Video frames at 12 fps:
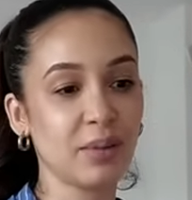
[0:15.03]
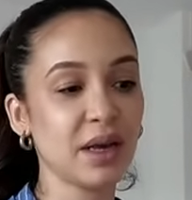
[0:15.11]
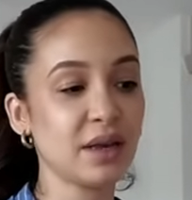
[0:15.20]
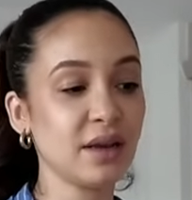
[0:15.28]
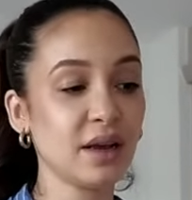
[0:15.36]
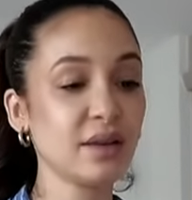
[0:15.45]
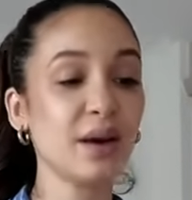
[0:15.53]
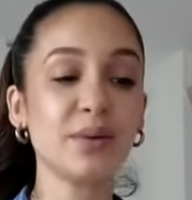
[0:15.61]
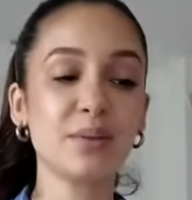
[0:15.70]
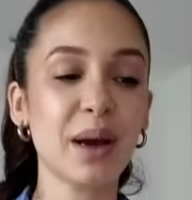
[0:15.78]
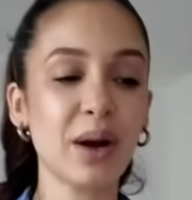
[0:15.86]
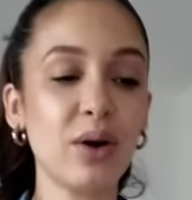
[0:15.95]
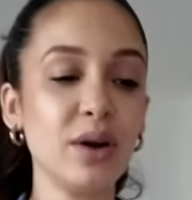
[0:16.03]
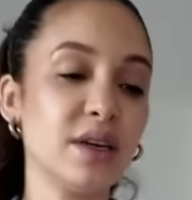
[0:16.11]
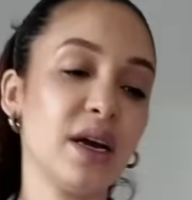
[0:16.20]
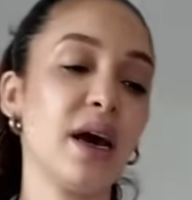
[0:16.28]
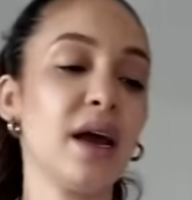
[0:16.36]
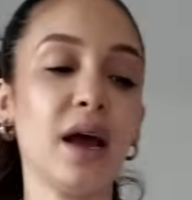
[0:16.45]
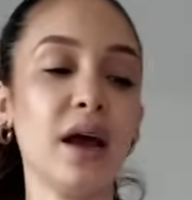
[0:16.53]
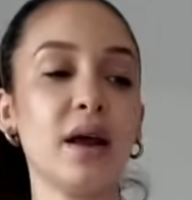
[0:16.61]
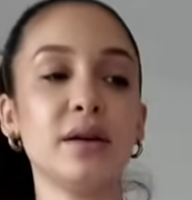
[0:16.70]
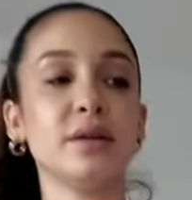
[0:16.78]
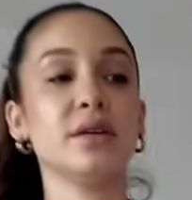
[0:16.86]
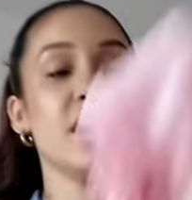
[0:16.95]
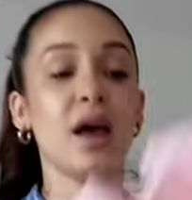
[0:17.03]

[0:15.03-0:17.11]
because yesterday was bank holiday and